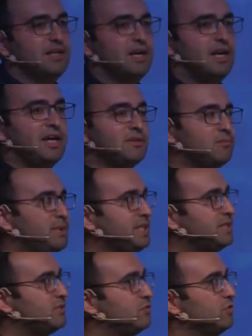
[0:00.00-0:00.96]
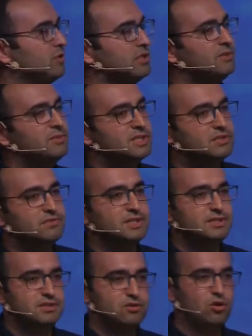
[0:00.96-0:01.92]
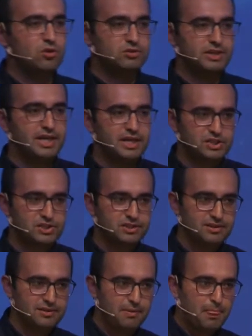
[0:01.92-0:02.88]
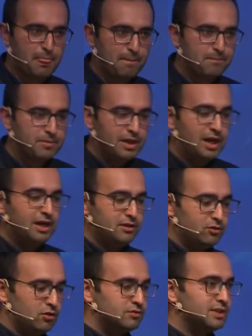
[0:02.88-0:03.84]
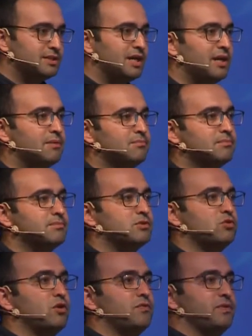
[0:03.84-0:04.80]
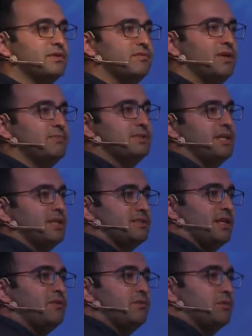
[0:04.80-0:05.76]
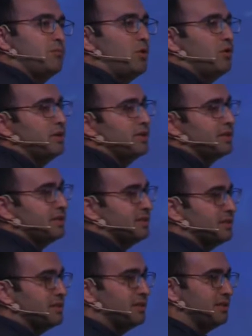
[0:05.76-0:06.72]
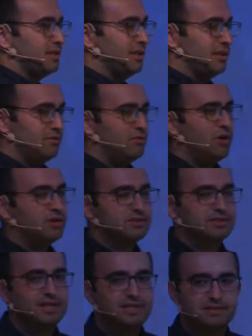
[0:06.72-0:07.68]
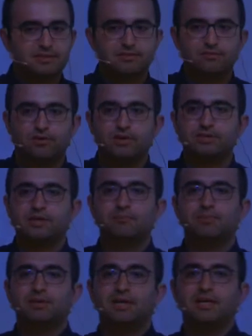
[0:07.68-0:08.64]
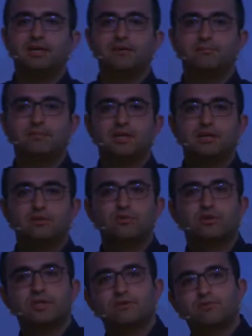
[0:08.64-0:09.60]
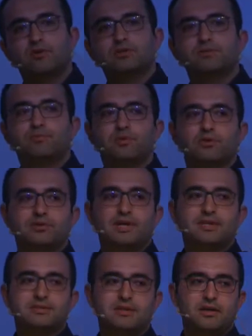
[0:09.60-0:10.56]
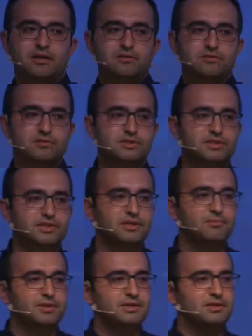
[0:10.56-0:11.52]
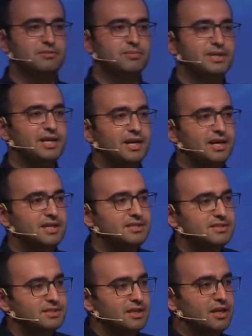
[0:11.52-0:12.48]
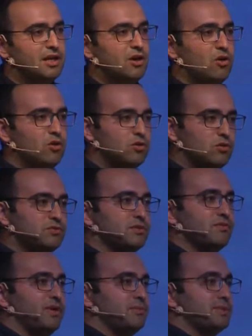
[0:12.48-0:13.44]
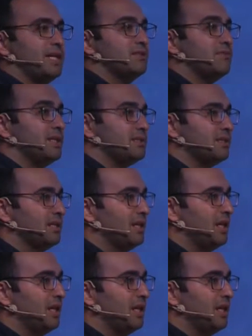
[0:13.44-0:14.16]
and beautiful image with call to action. I know that I am surfing websites every morning in the work days. For example, I am looking for the product hunt, Dribble, Behance, all of the websites, but